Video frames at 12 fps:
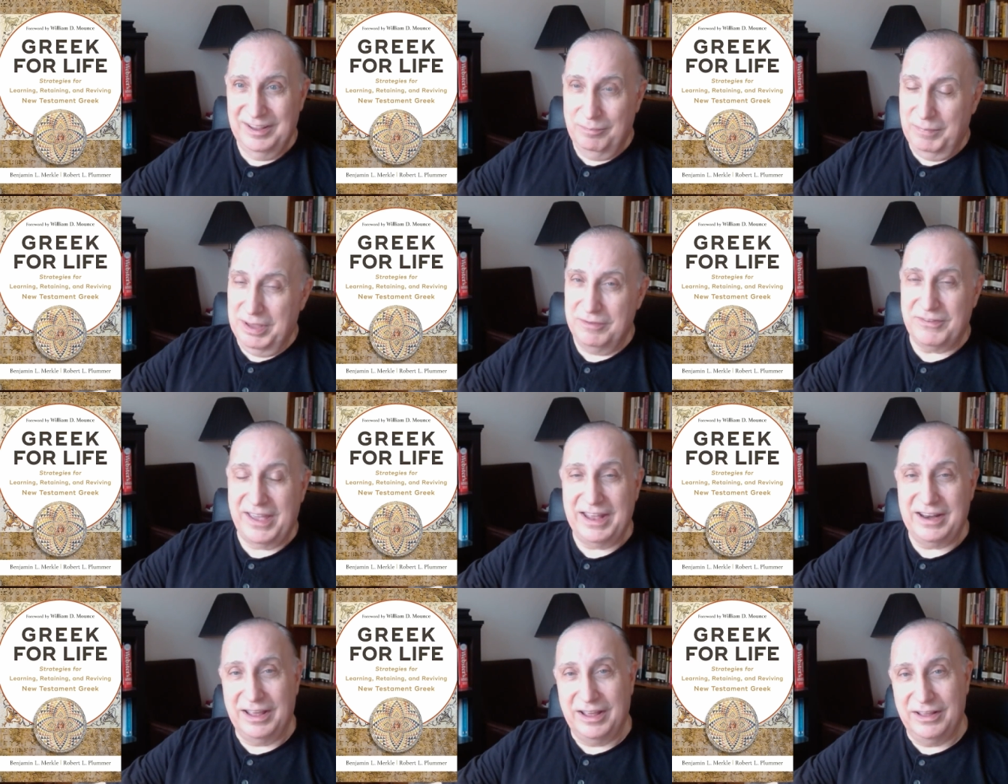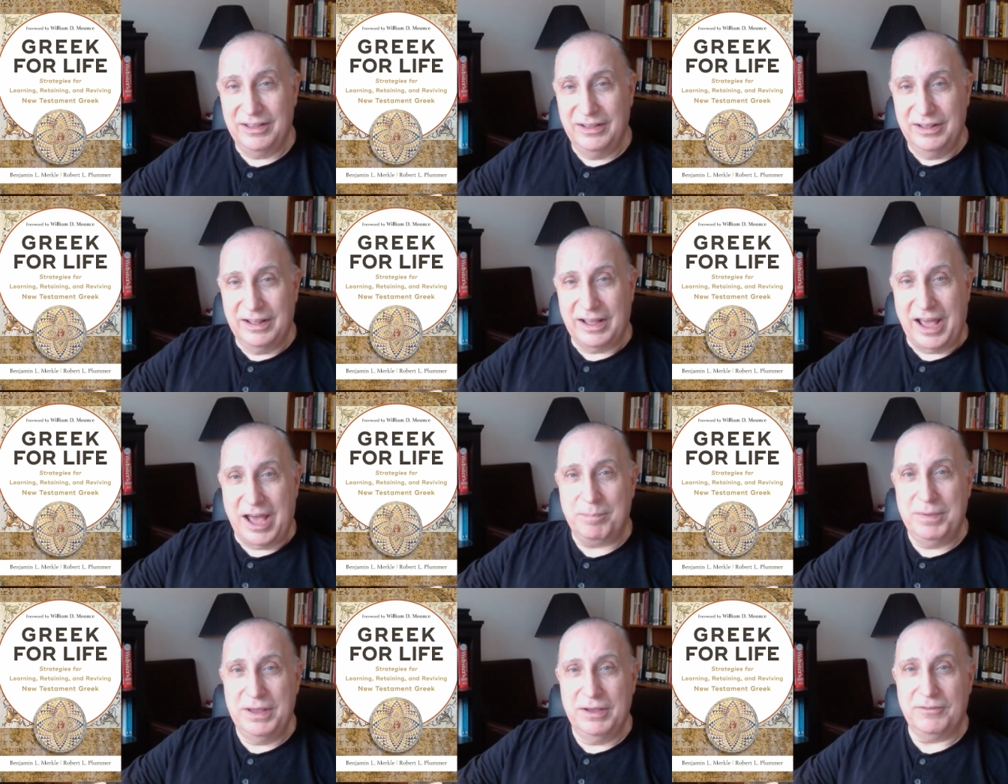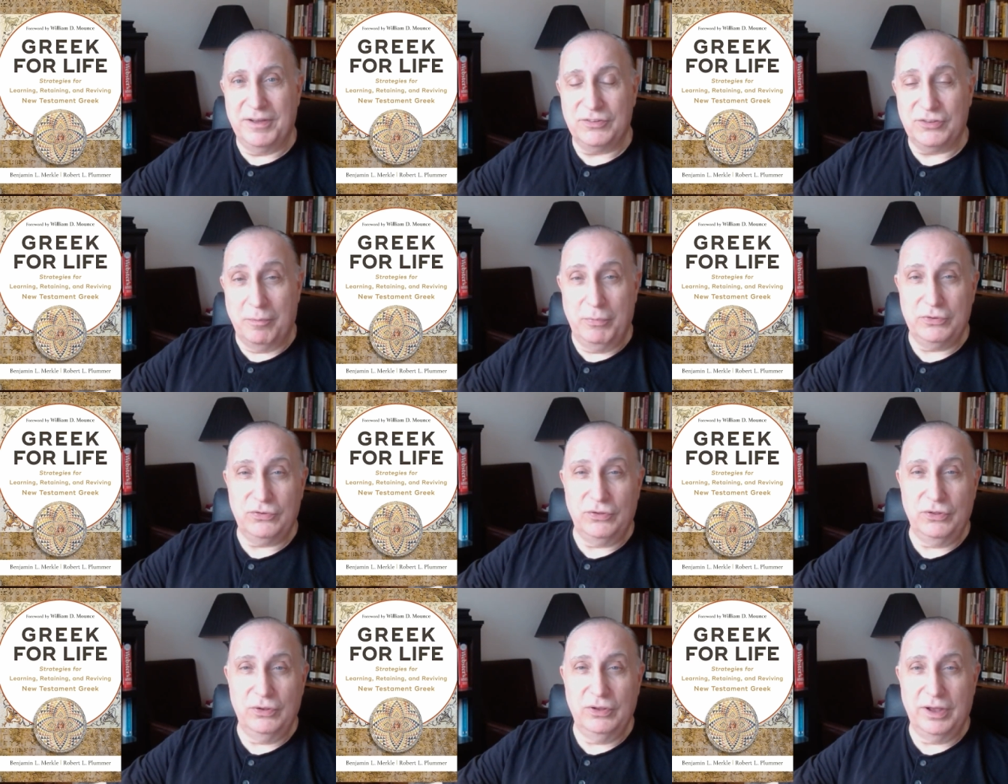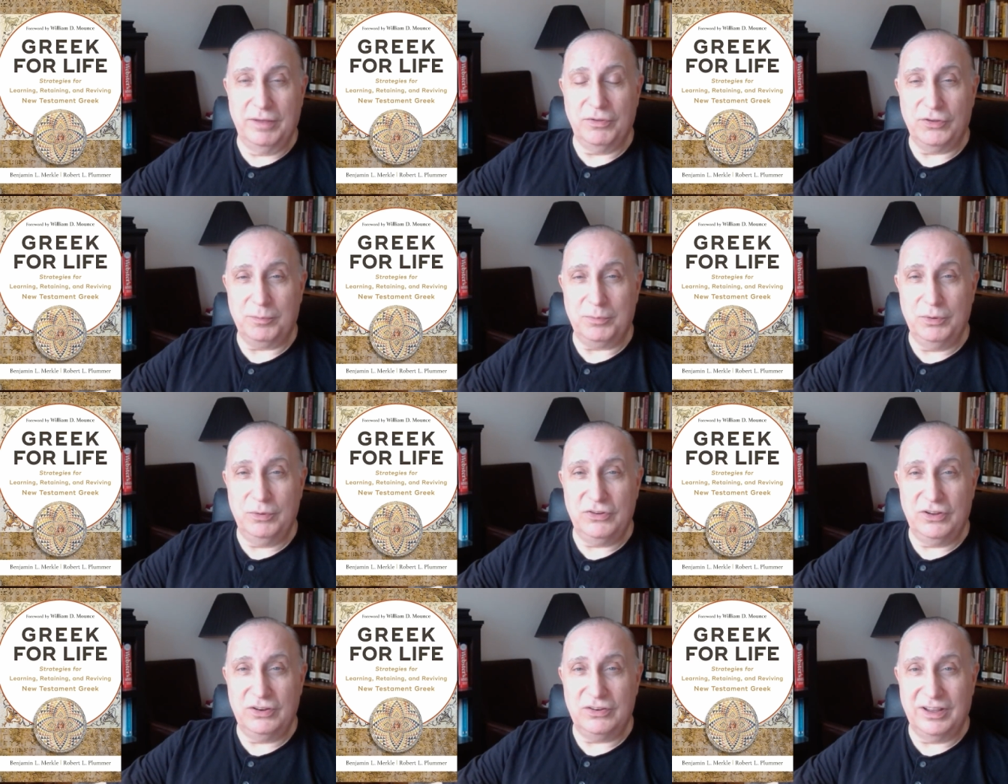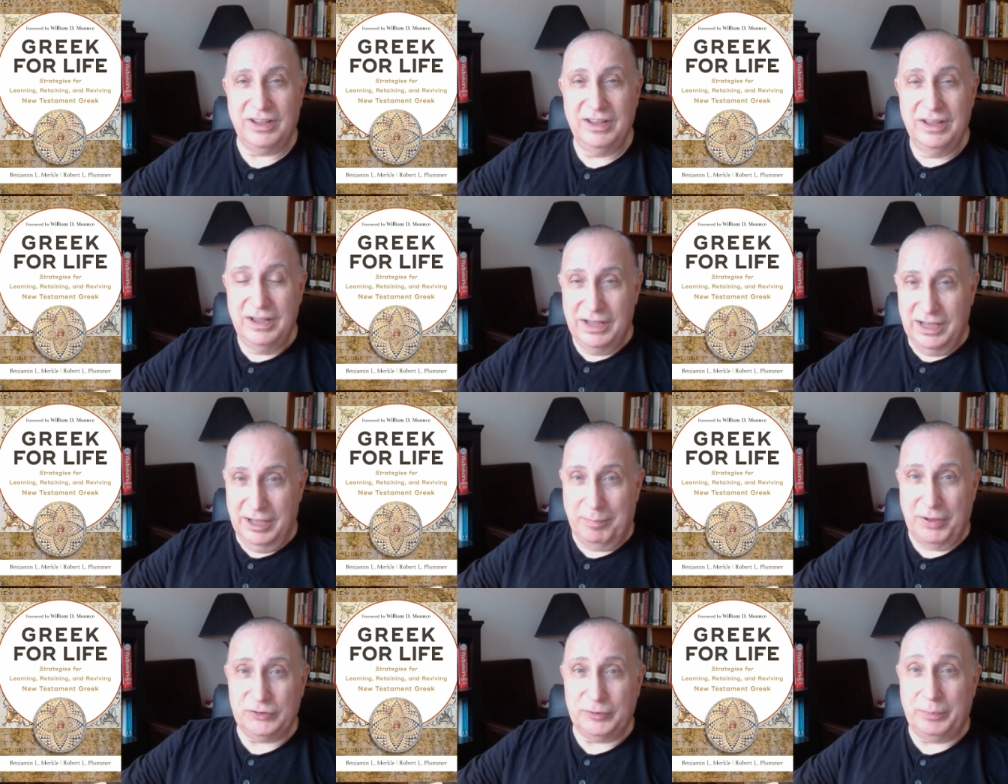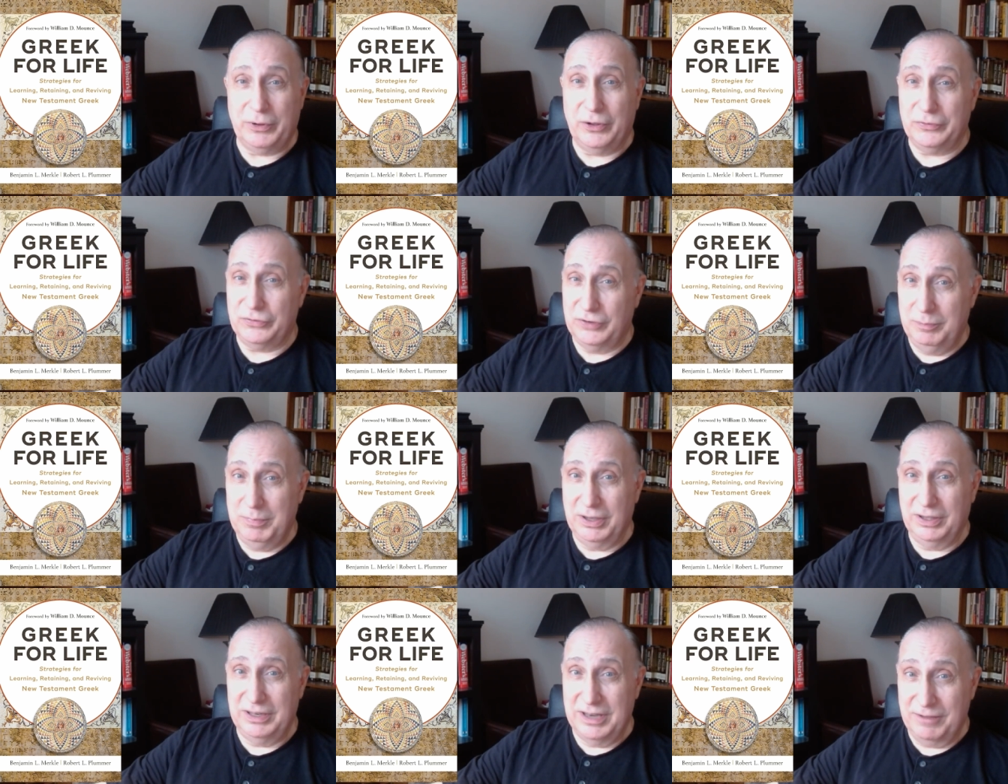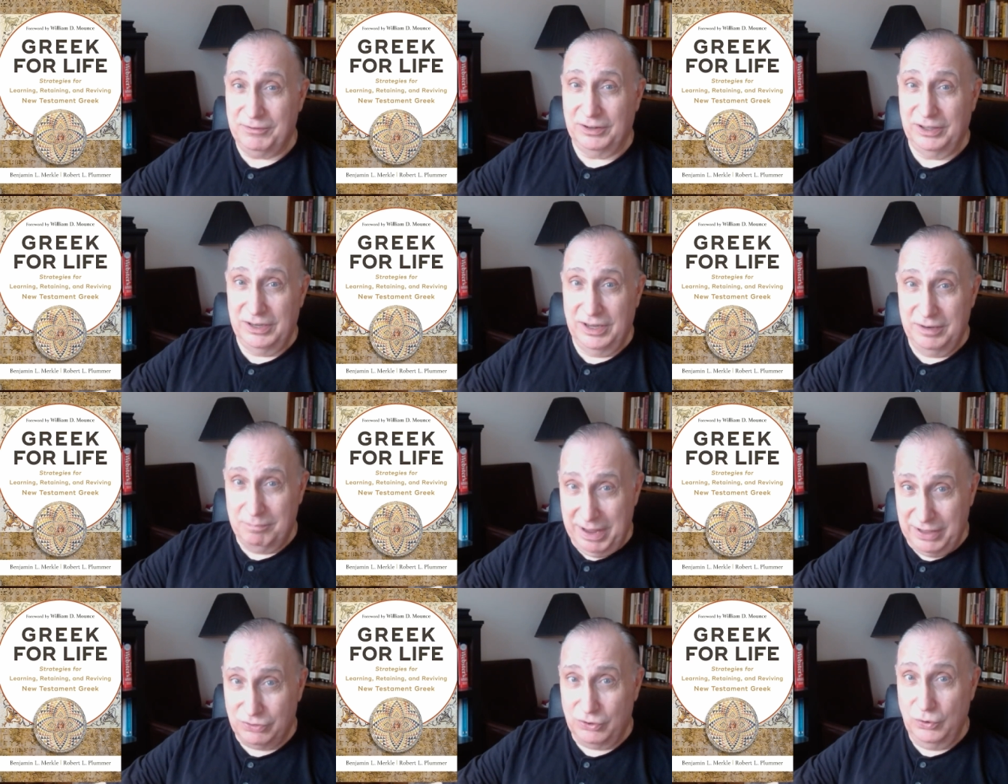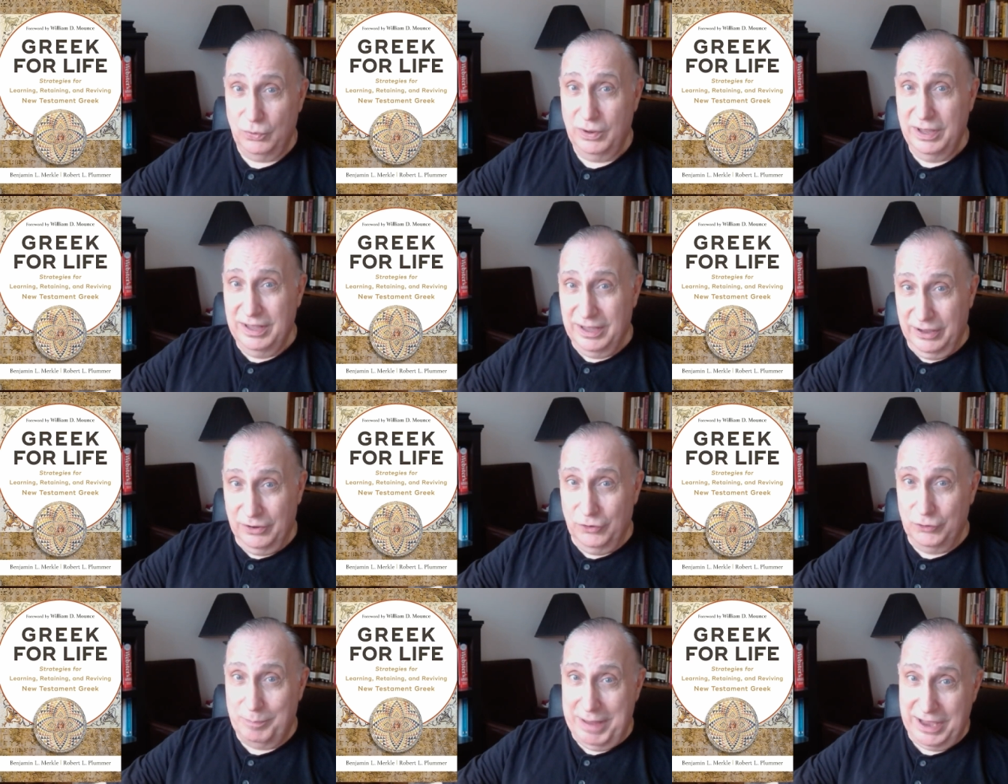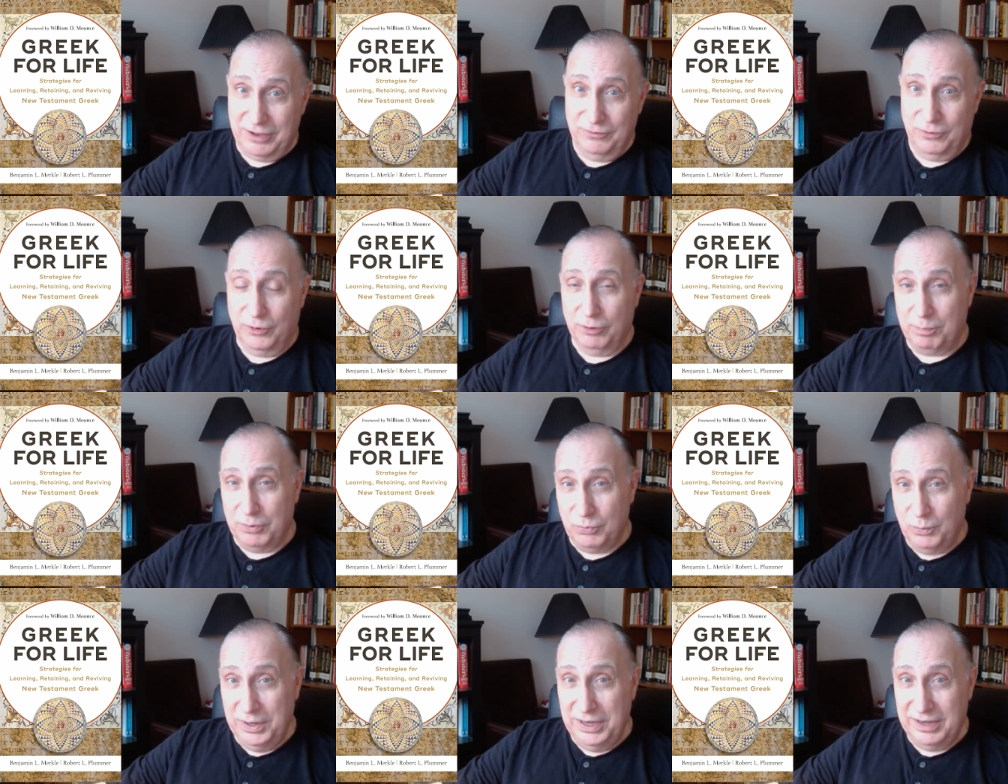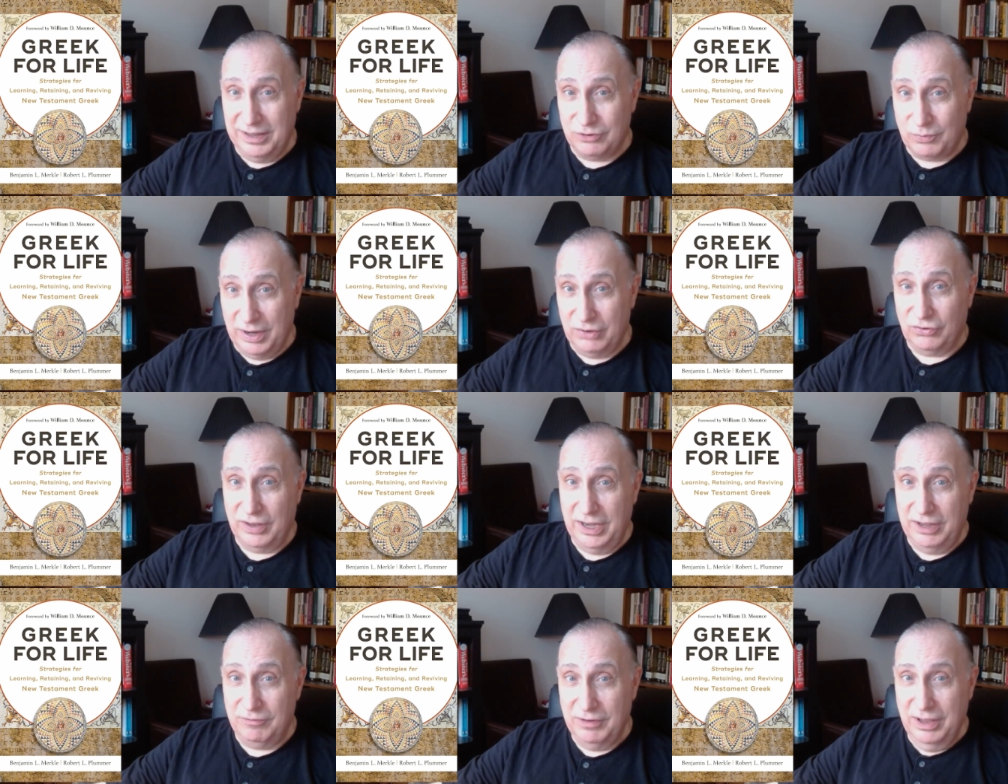may have had a copy of some books of the Septuagint. Apostle Paul seemingly definitely did. Matthew goes back and forth between translating